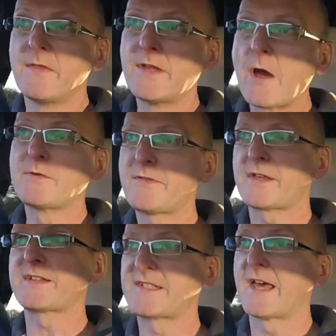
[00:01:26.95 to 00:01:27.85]
The only
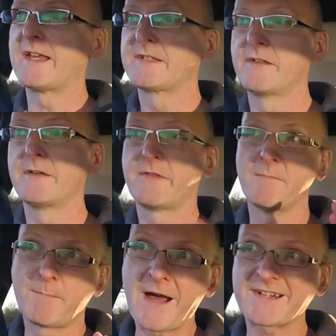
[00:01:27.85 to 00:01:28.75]
thing I'd say is that the
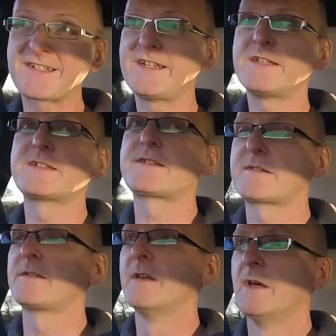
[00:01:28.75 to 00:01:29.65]
back
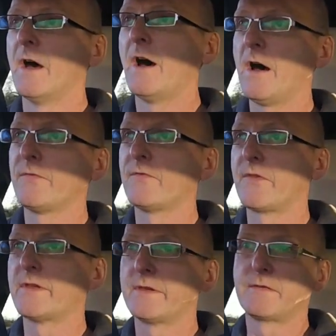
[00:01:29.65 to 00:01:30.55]
seats aren't
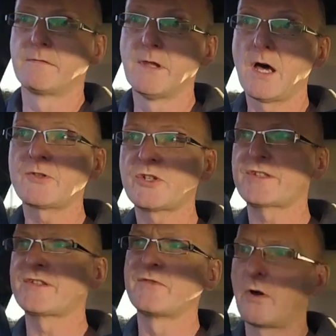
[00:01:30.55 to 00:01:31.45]
the
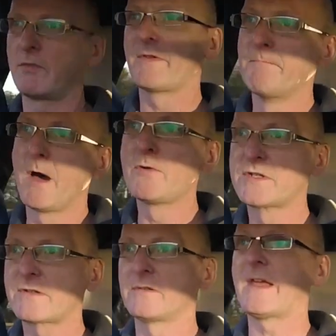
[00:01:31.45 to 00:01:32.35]
largest, there's not the
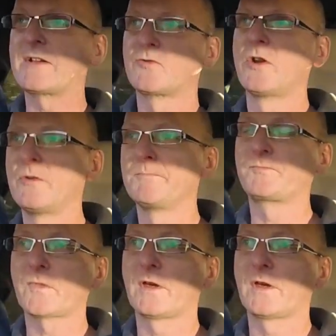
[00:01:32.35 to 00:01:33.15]
most leg room.